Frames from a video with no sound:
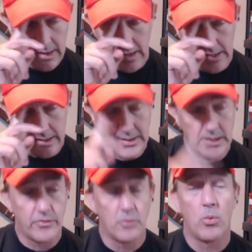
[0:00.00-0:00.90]
And it's
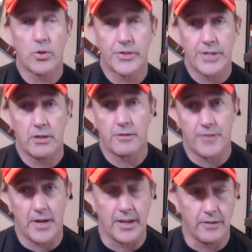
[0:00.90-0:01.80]
even more
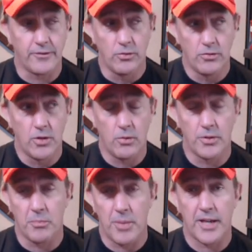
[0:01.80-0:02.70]
terrifying if you know in
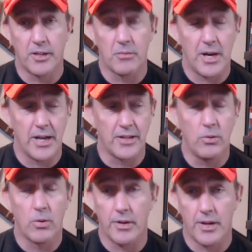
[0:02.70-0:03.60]
the back of your mind
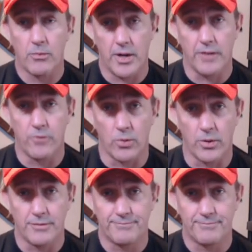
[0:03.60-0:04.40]
you are not ready for it.